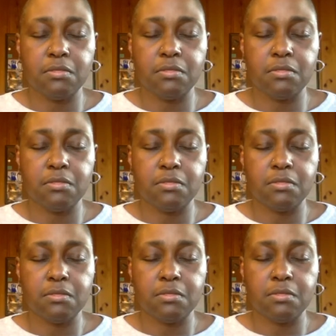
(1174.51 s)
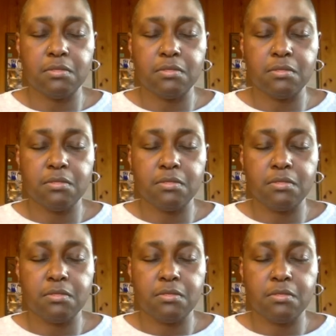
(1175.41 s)

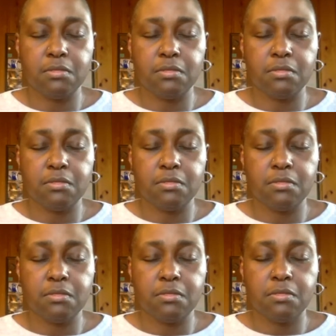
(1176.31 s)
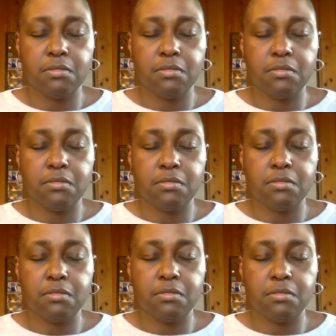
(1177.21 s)

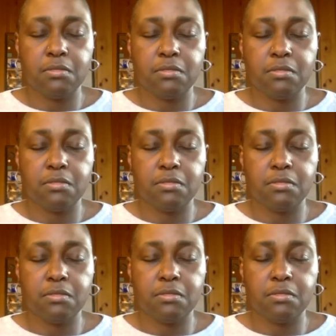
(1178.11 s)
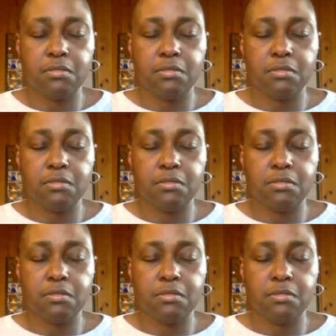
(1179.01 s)
Nobody speaks.